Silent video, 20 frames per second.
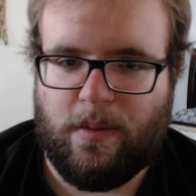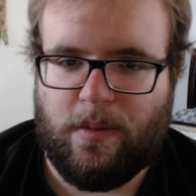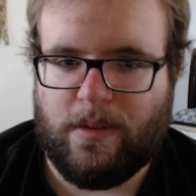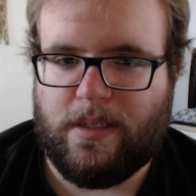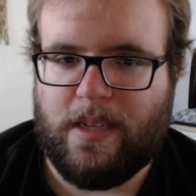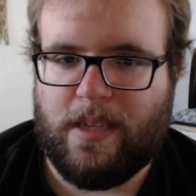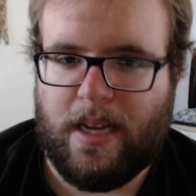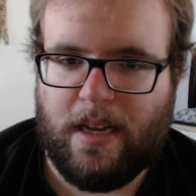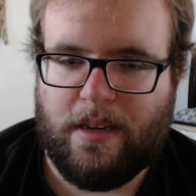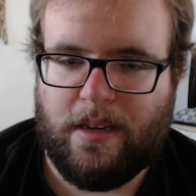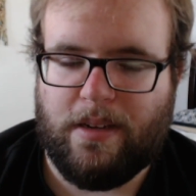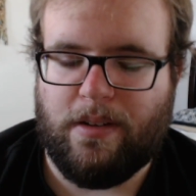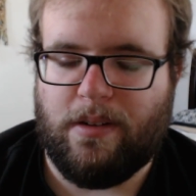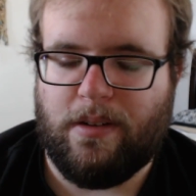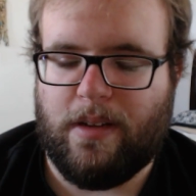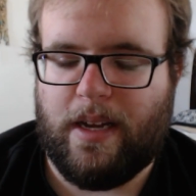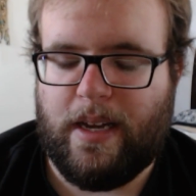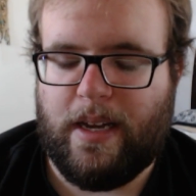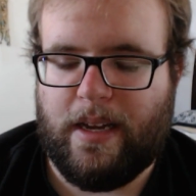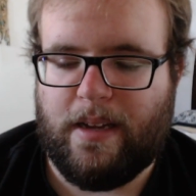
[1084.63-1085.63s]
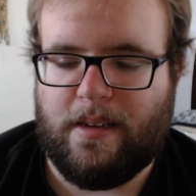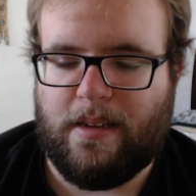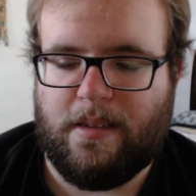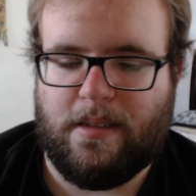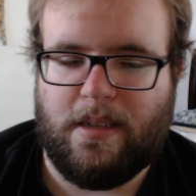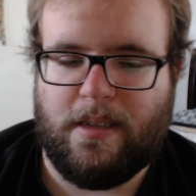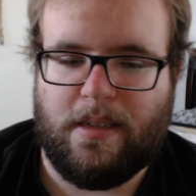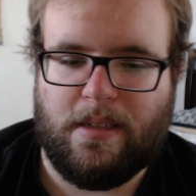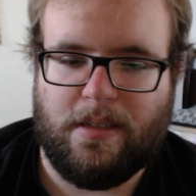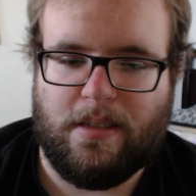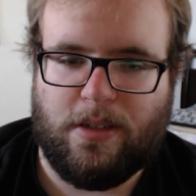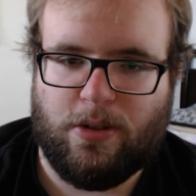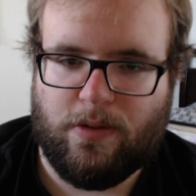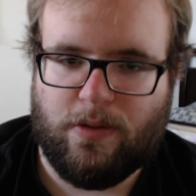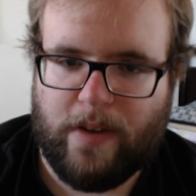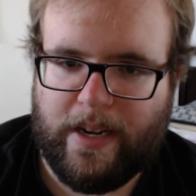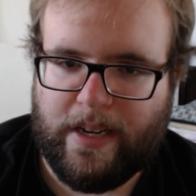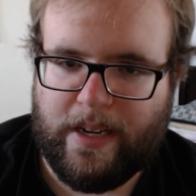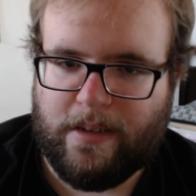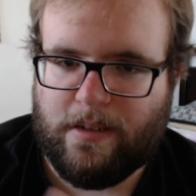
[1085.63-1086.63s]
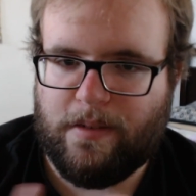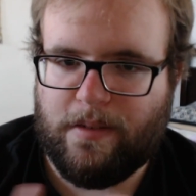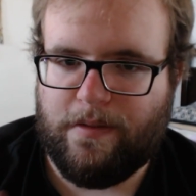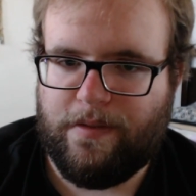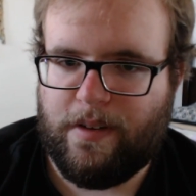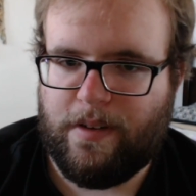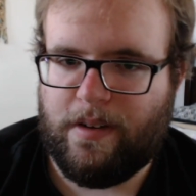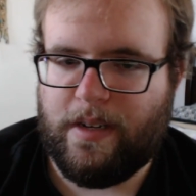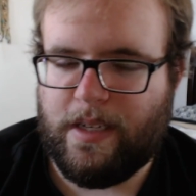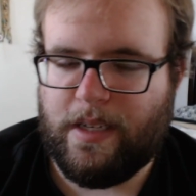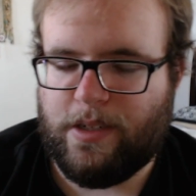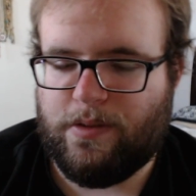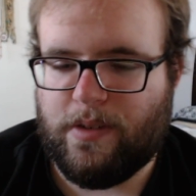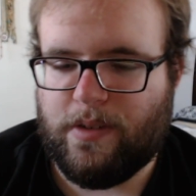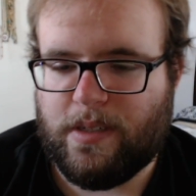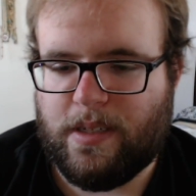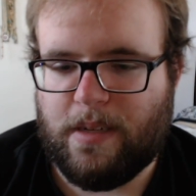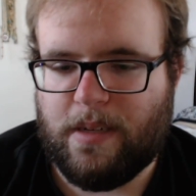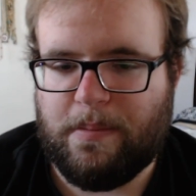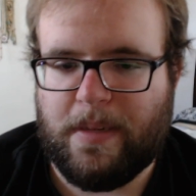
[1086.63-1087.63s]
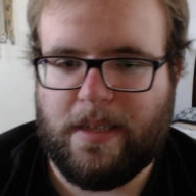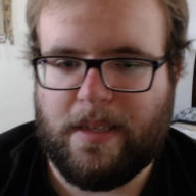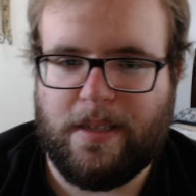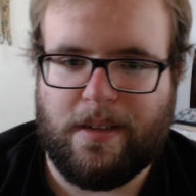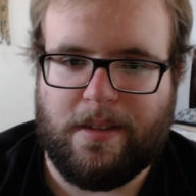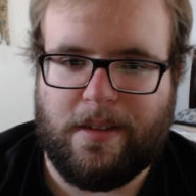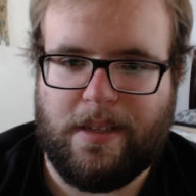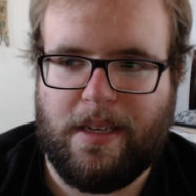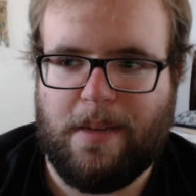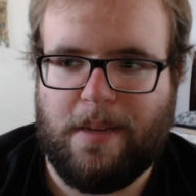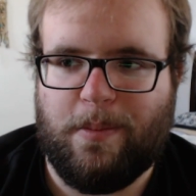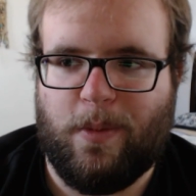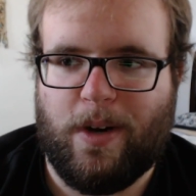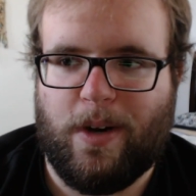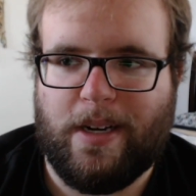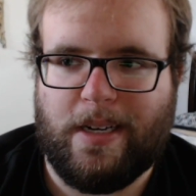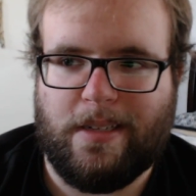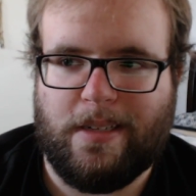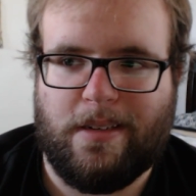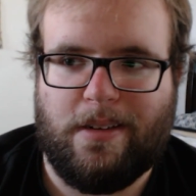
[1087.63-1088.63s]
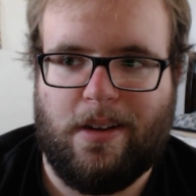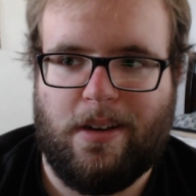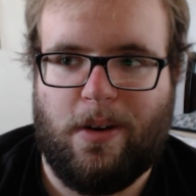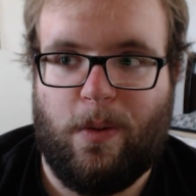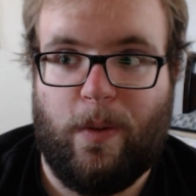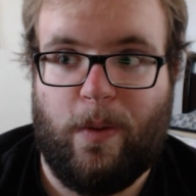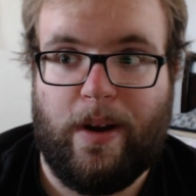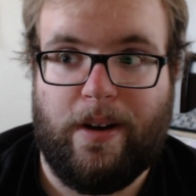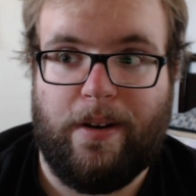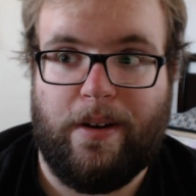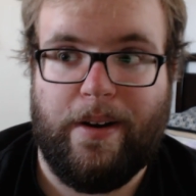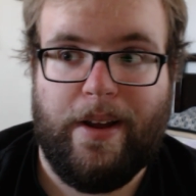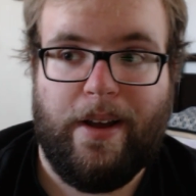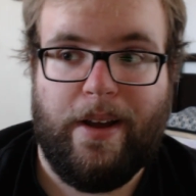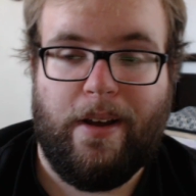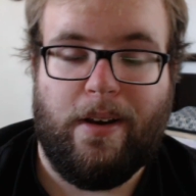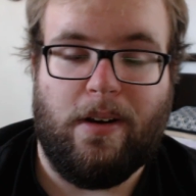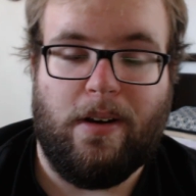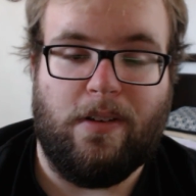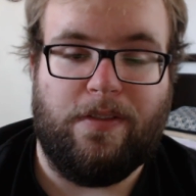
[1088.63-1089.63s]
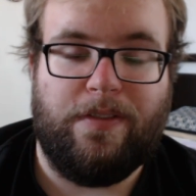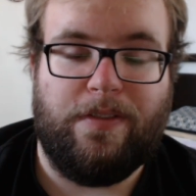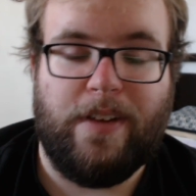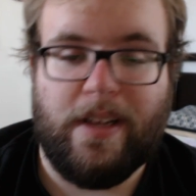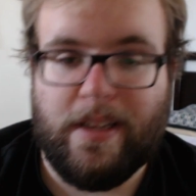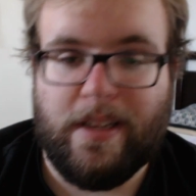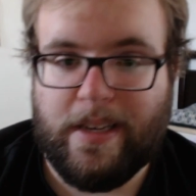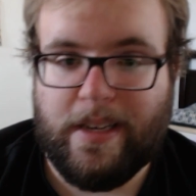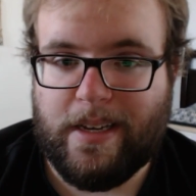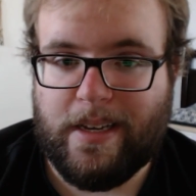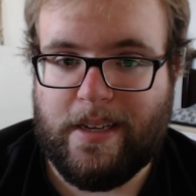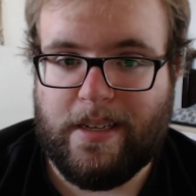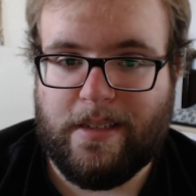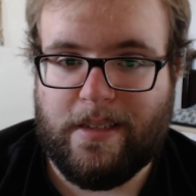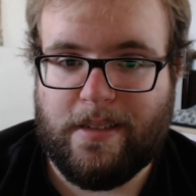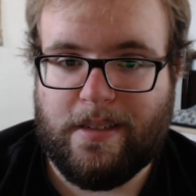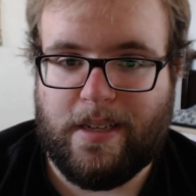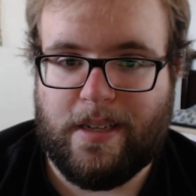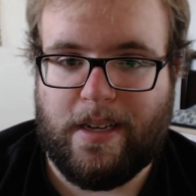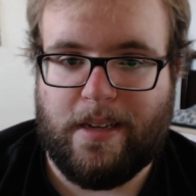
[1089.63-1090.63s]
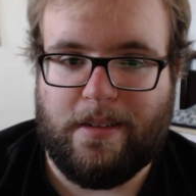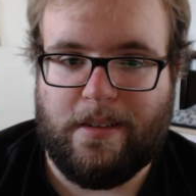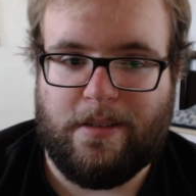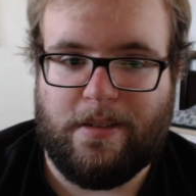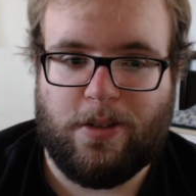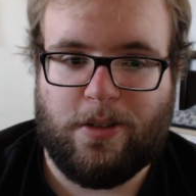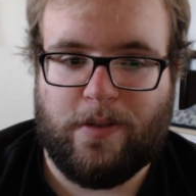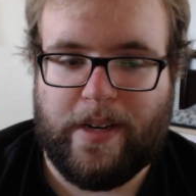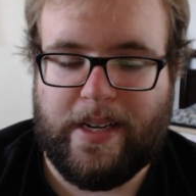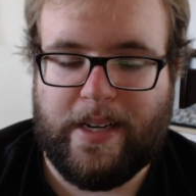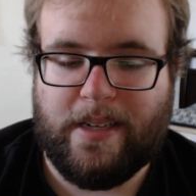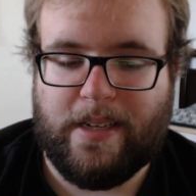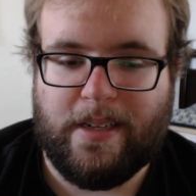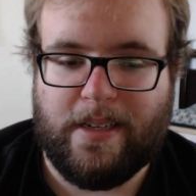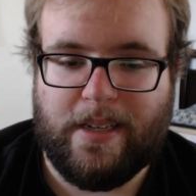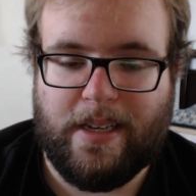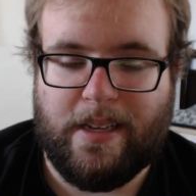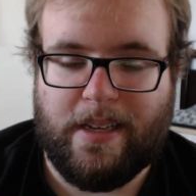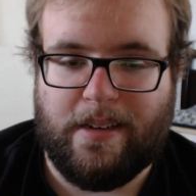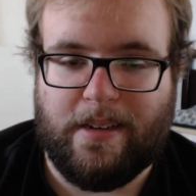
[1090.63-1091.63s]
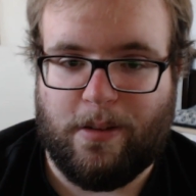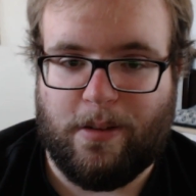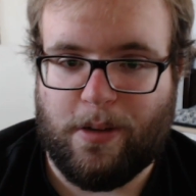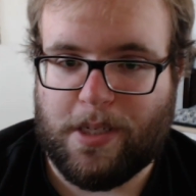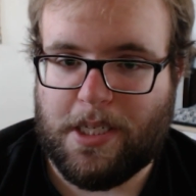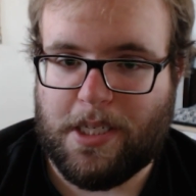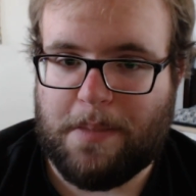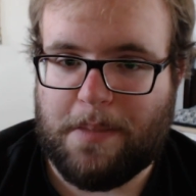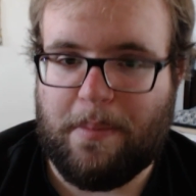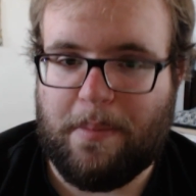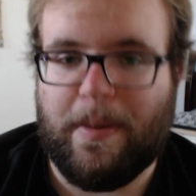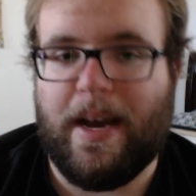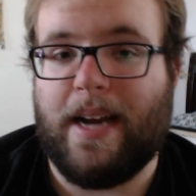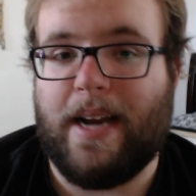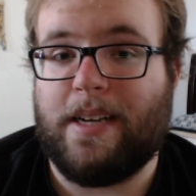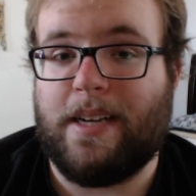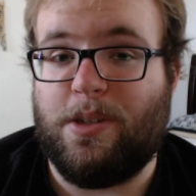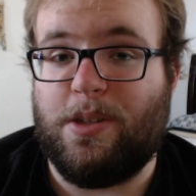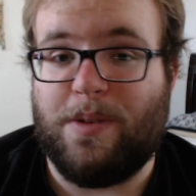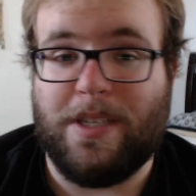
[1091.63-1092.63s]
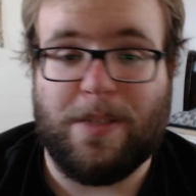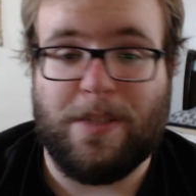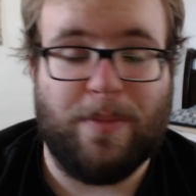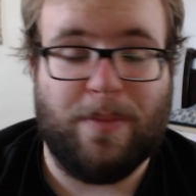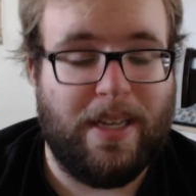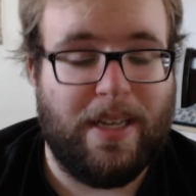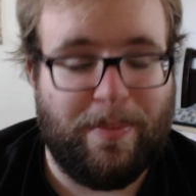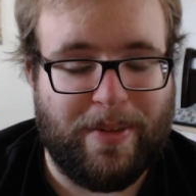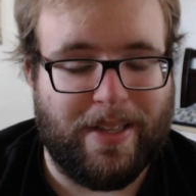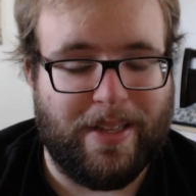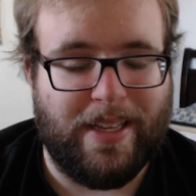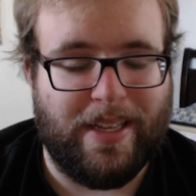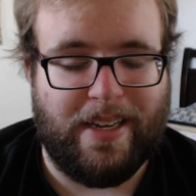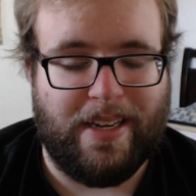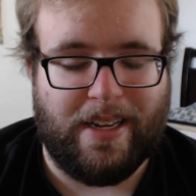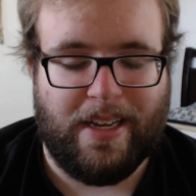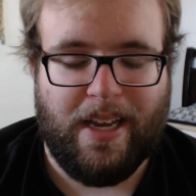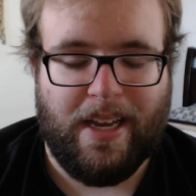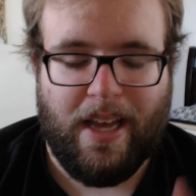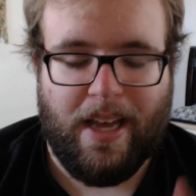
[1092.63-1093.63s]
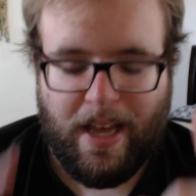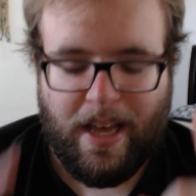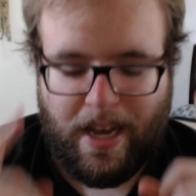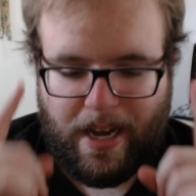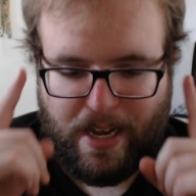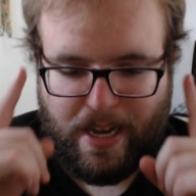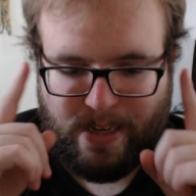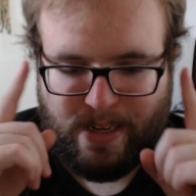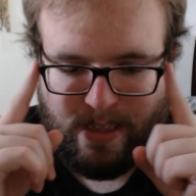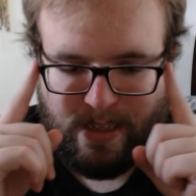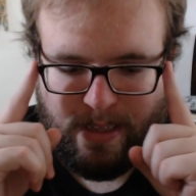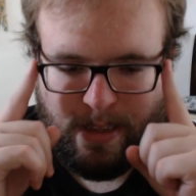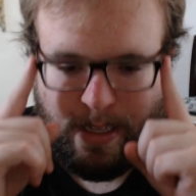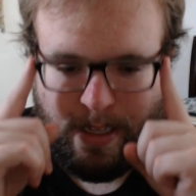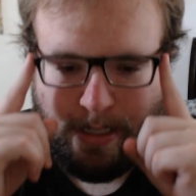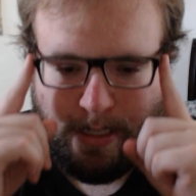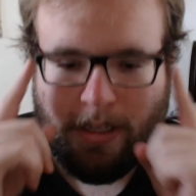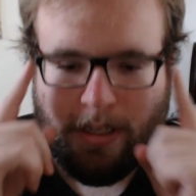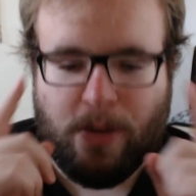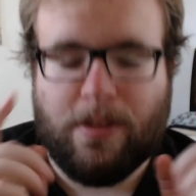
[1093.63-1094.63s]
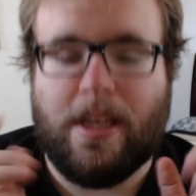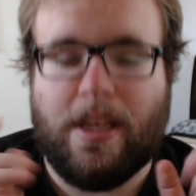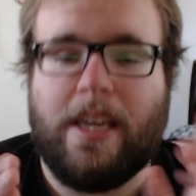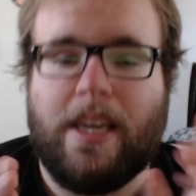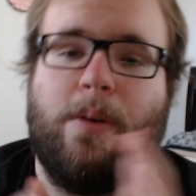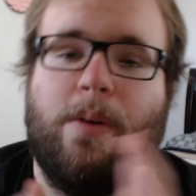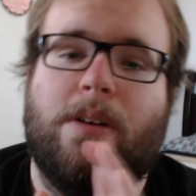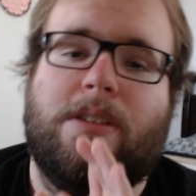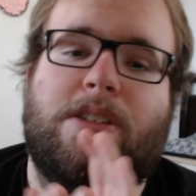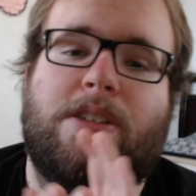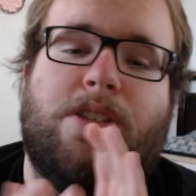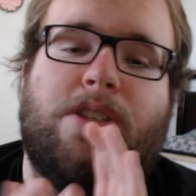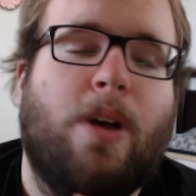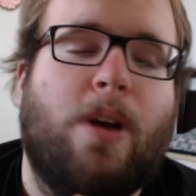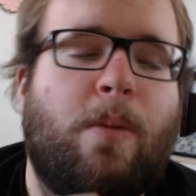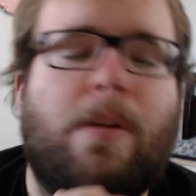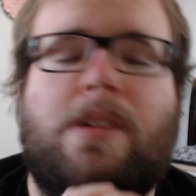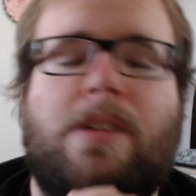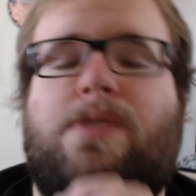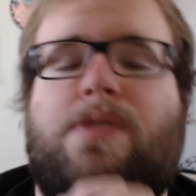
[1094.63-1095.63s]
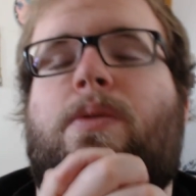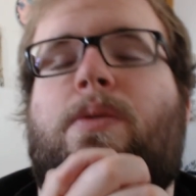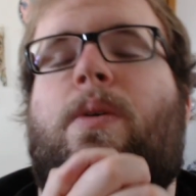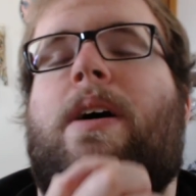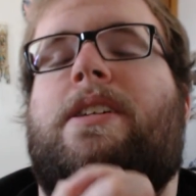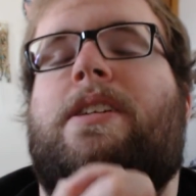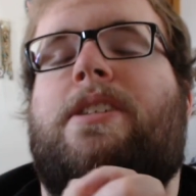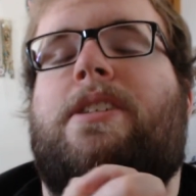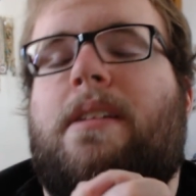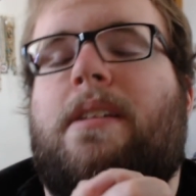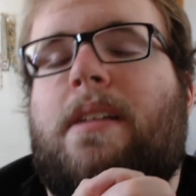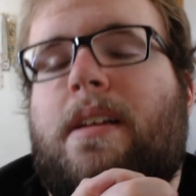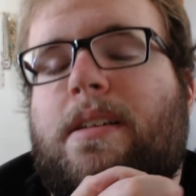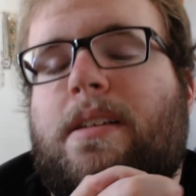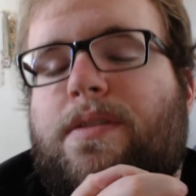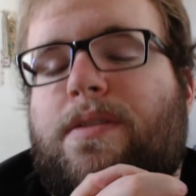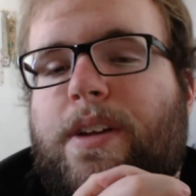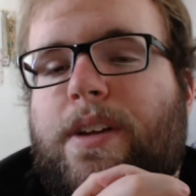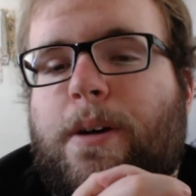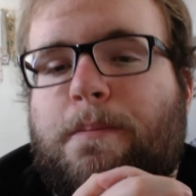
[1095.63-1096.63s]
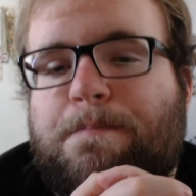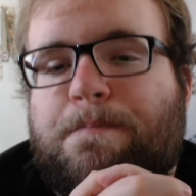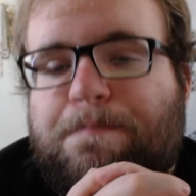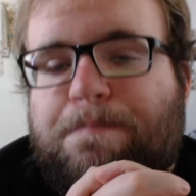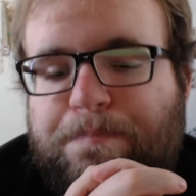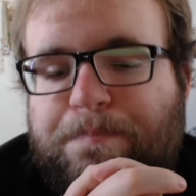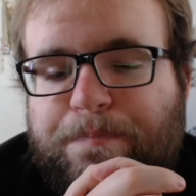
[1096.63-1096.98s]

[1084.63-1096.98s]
there with Daniel and Strand. Very interesting. Basically him wanting to know where Ophelia is, and Strand, again, looks to be back to his manipulating. Nonetheless, though, thank you all so much for watching today's video.